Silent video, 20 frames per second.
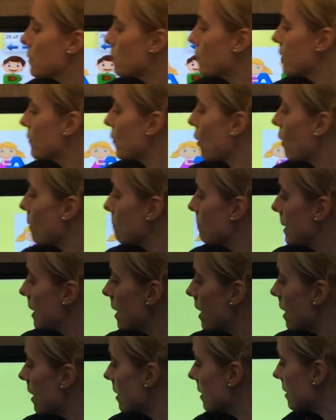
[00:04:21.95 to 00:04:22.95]
We've got
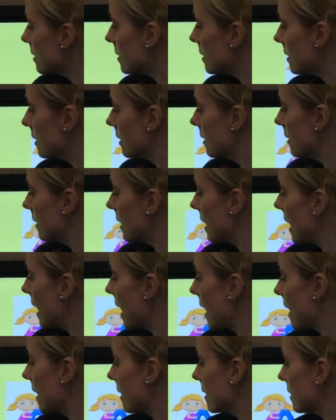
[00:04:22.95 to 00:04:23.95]
because,
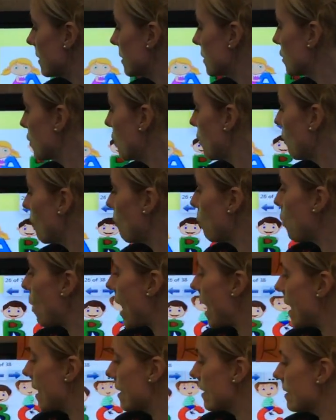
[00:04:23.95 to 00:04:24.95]
and,
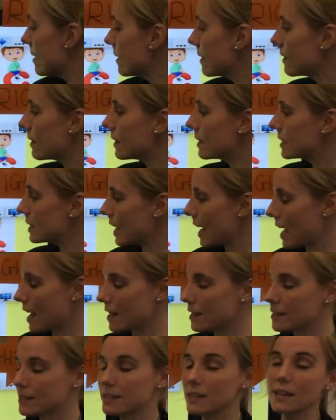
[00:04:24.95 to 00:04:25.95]
when, and
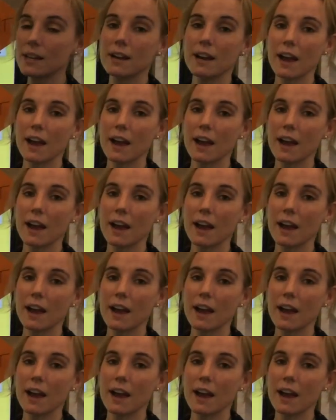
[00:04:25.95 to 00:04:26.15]
as.